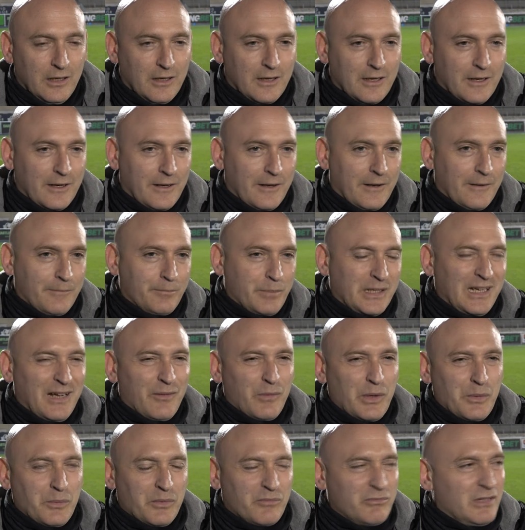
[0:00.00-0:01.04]
But yeah,
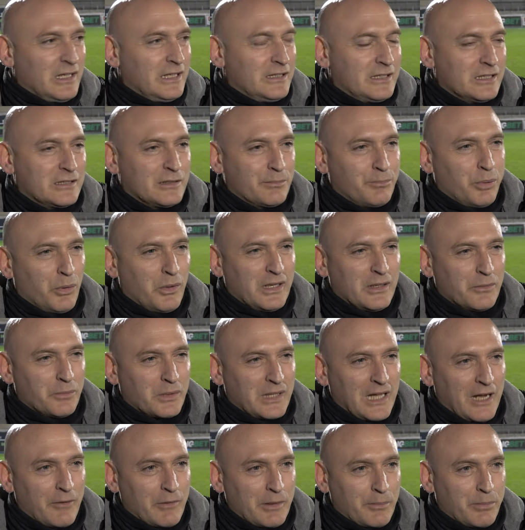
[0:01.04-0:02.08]
we were really disappointed
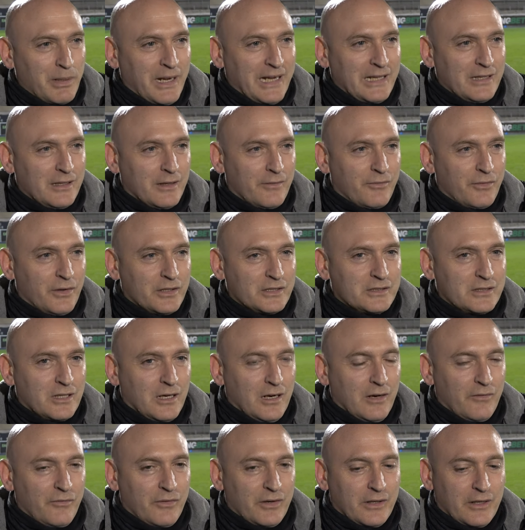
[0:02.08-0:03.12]
with how we played in the first
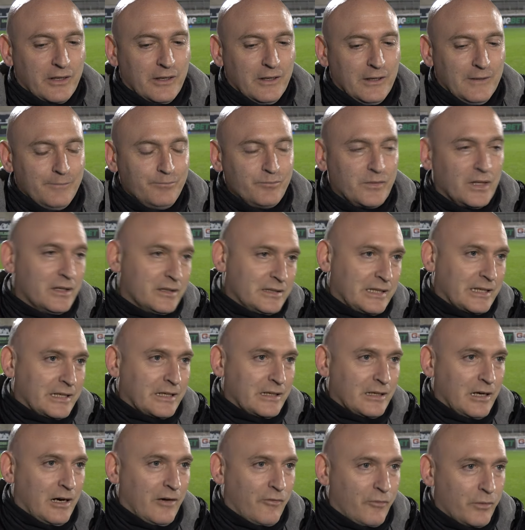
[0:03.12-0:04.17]
half, and
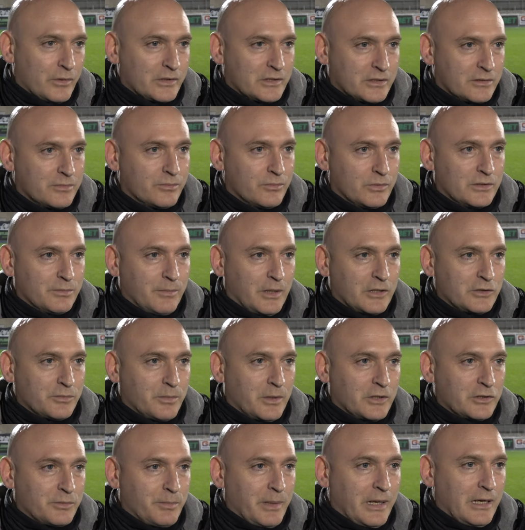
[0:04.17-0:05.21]
second half was much,
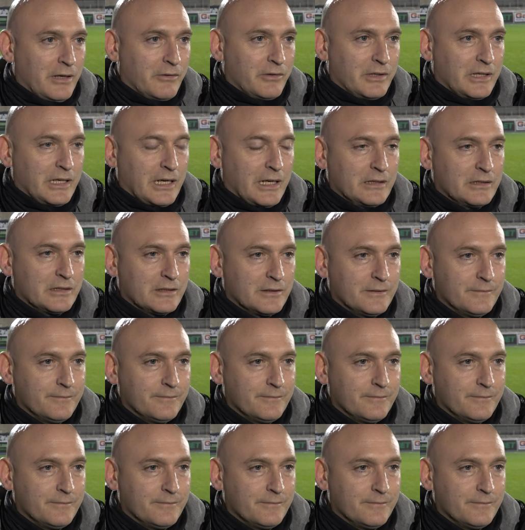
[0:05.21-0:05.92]
much better in the end.